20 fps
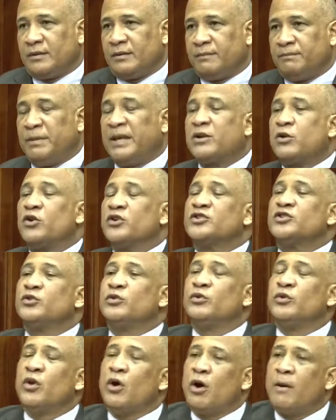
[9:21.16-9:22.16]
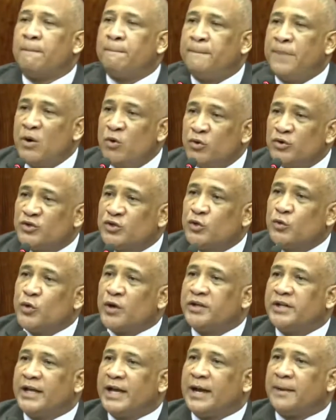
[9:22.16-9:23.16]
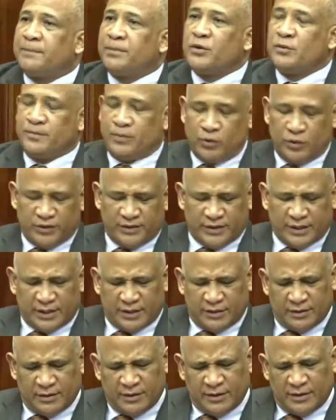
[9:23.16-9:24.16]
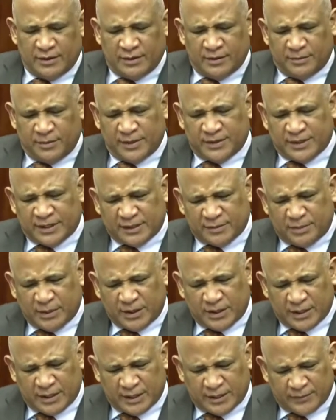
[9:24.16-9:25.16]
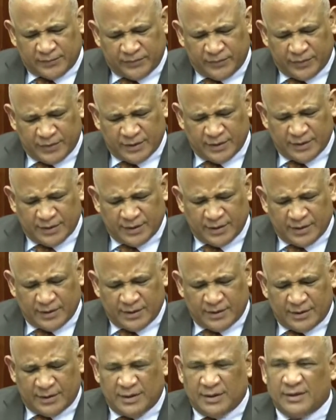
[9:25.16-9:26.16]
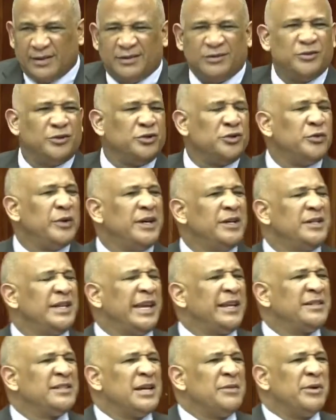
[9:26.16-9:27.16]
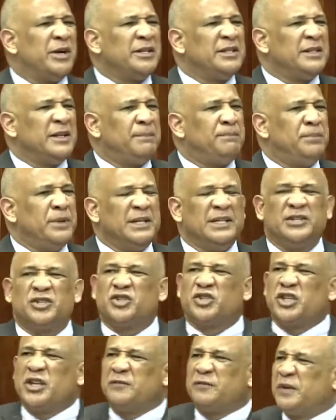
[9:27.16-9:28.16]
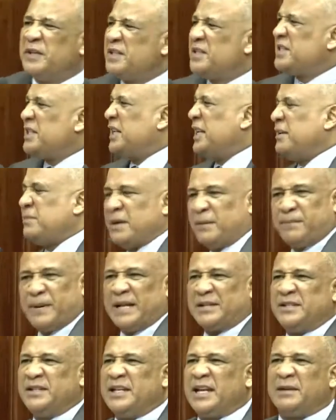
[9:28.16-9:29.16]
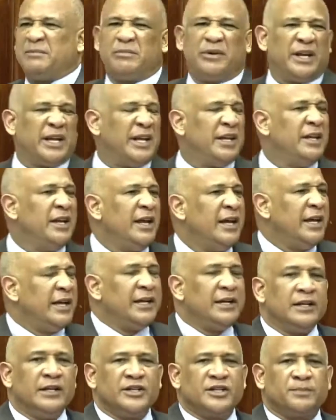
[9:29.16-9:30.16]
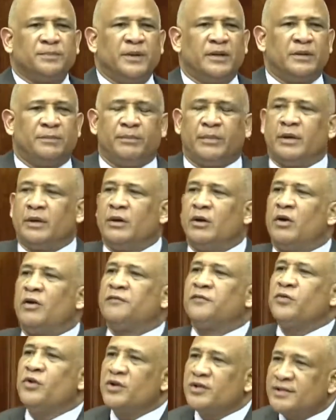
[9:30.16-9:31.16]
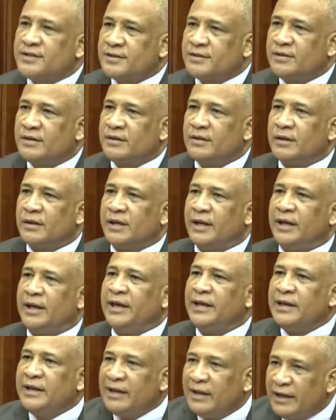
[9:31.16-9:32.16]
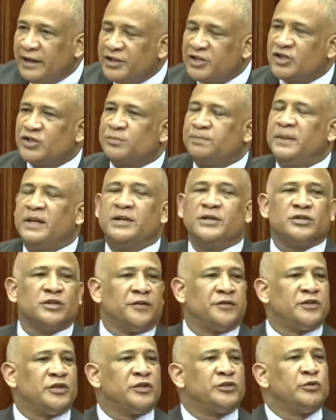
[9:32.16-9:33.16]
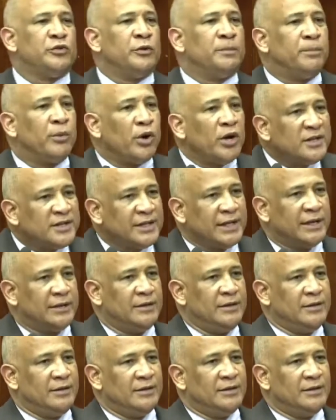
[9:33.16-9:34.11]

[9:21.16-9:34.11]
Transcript: Because you're opposed to what they are proposing, Mr. Speaker. You know, you hear things about the police chief and his Labour Party that bring in English. Of course, English police officers were brought in